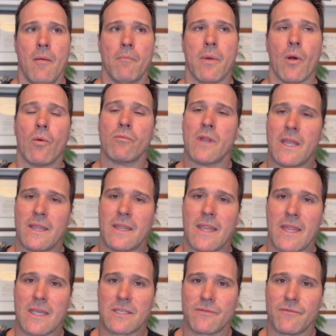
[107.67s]
But in
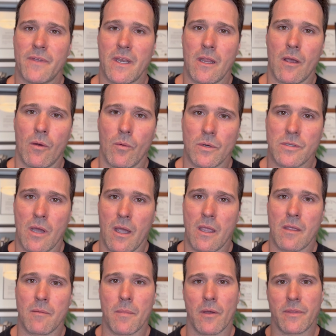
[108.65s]
this video, we're
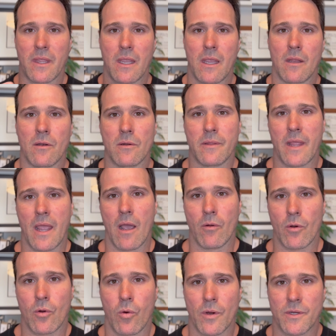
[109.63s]
talking about the inner and the
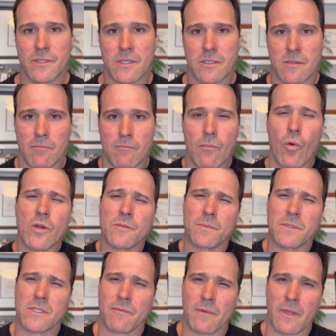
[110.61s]
outer core system, more
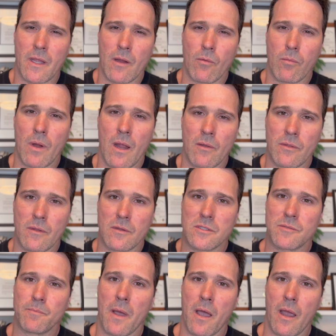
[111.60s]
specifically around the
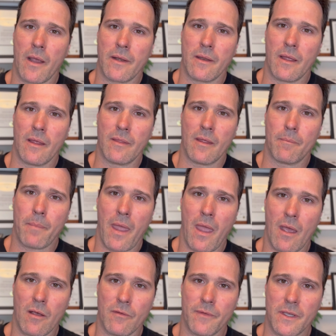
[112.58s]
spine and the
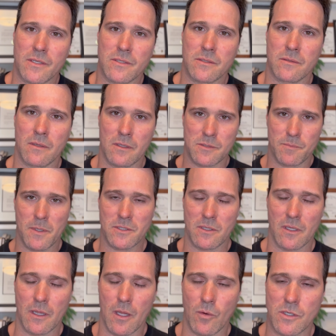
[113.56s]
pelvis, especially
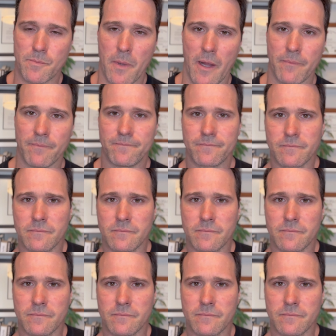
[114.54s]
the lower spine,